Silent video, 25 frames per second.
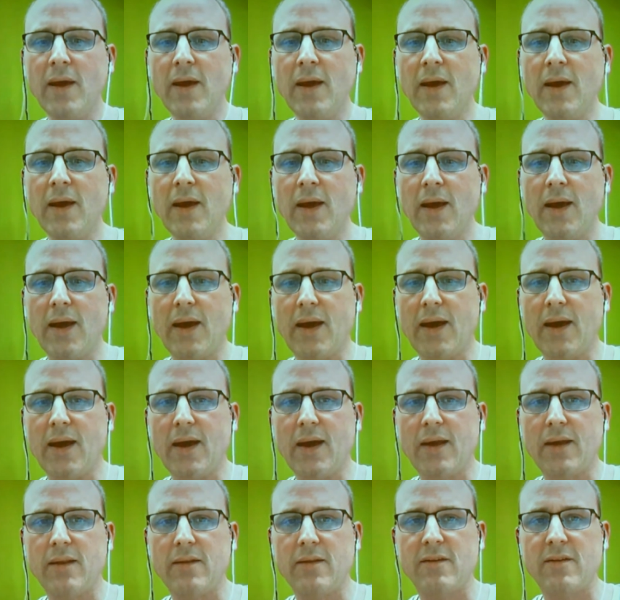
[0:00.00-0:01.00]

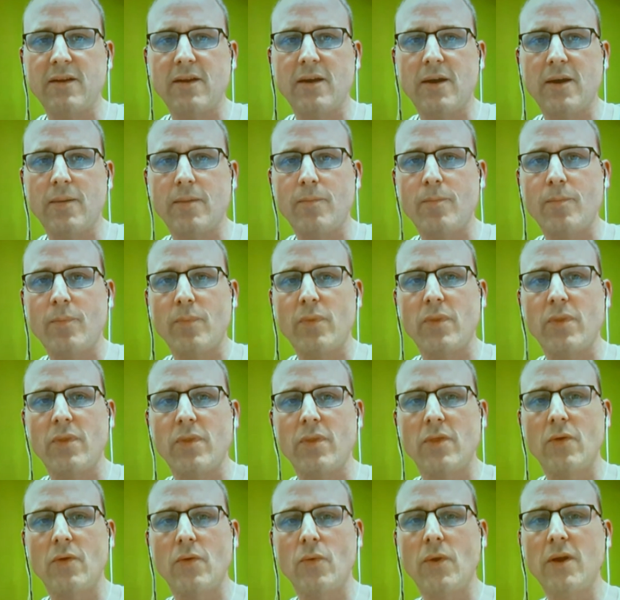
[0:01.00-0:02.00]
And um, the
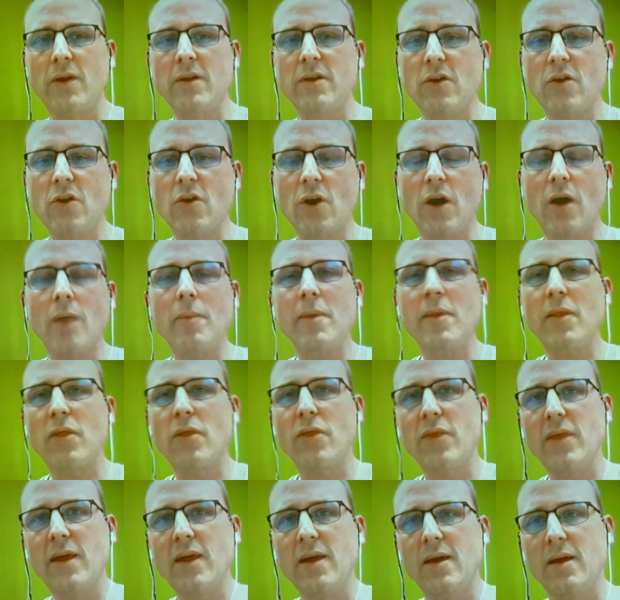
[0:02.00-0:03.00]
one common
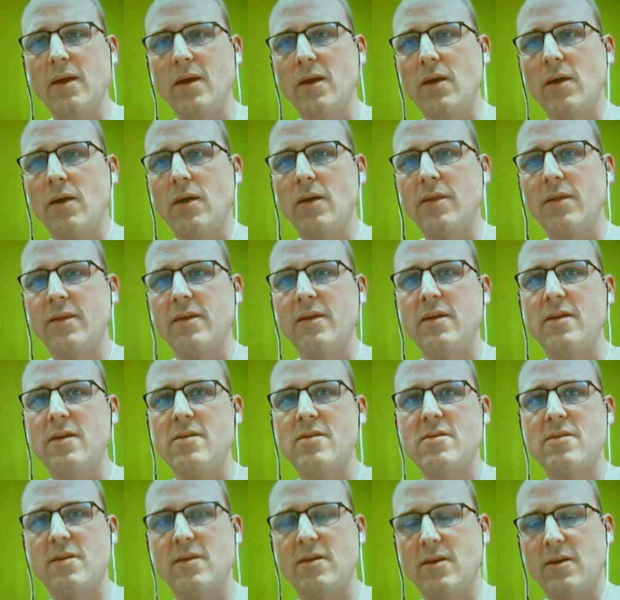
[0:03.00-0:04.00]
thing all these
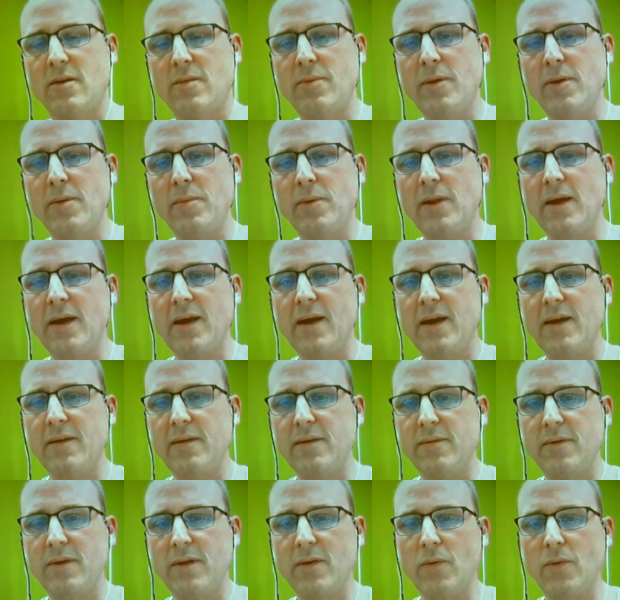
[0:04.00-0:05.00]
uh, people had
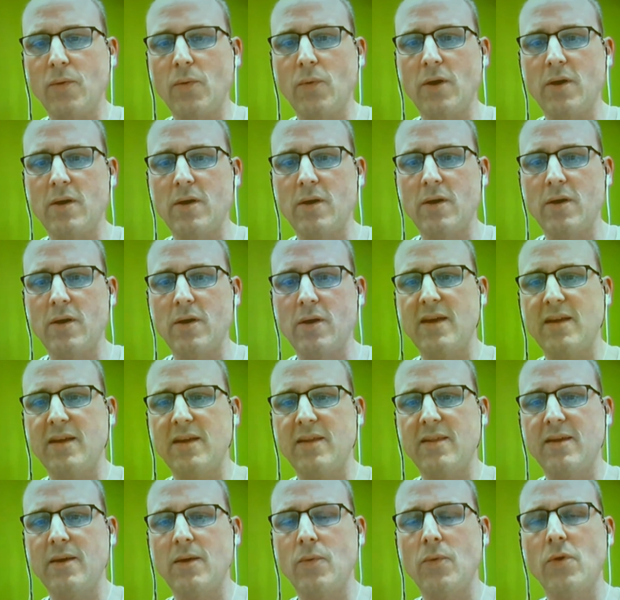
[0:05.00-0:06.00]
was that they
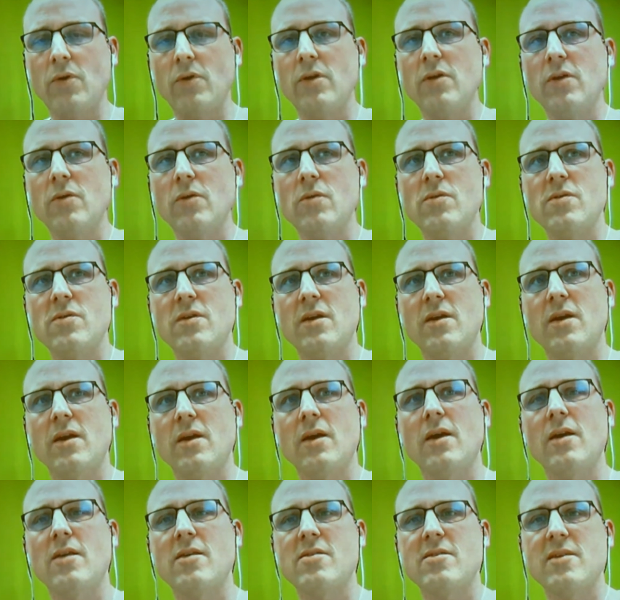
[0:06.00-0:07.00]
were using a
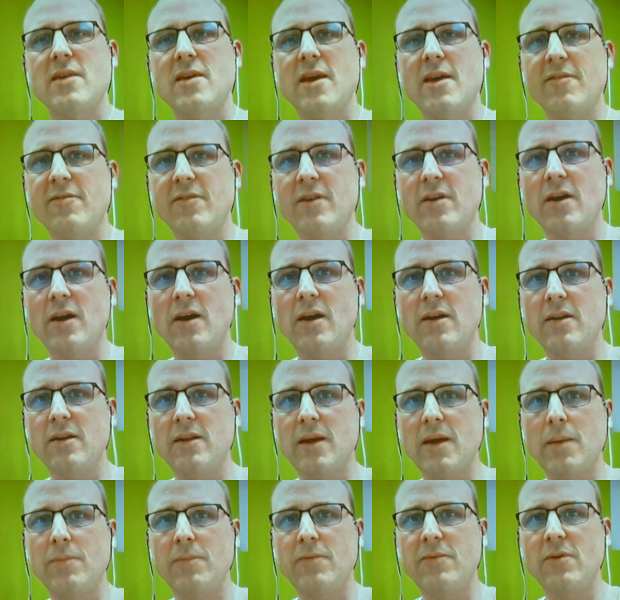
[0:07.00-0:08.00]
CF card
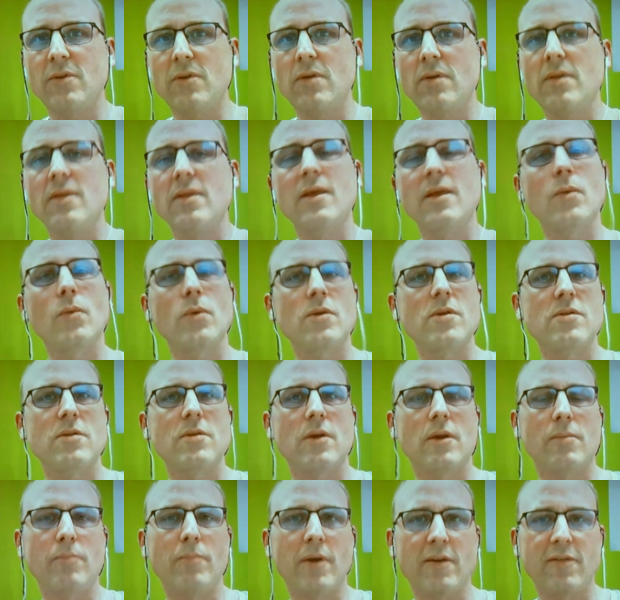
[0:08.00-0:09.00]
adapter that was not
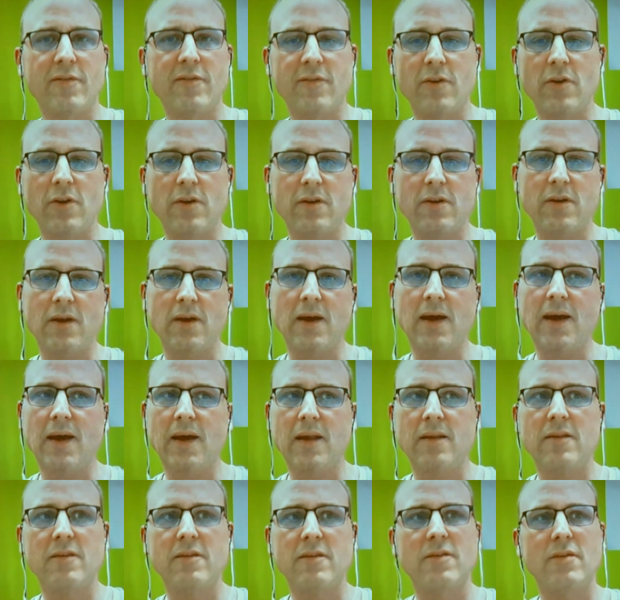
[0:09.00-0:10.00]
buffered,
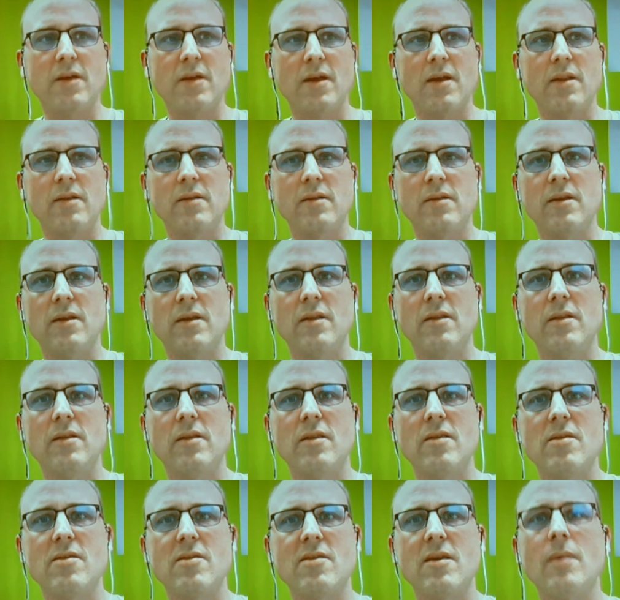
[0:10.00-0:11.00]
and, and in
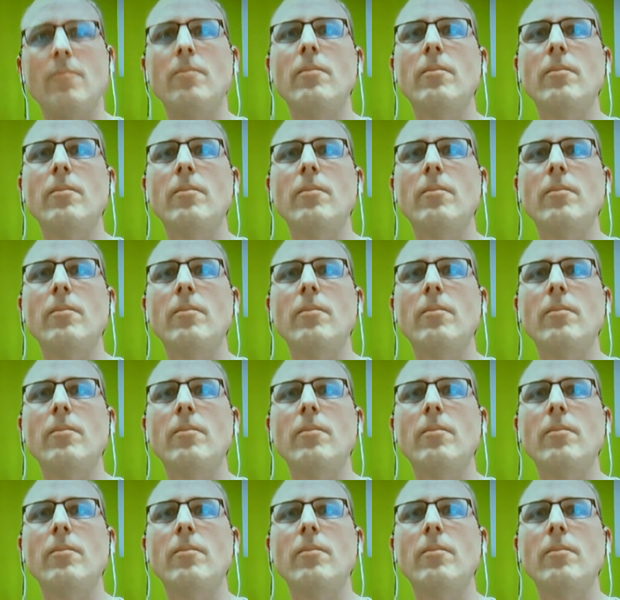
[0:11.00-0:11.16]
some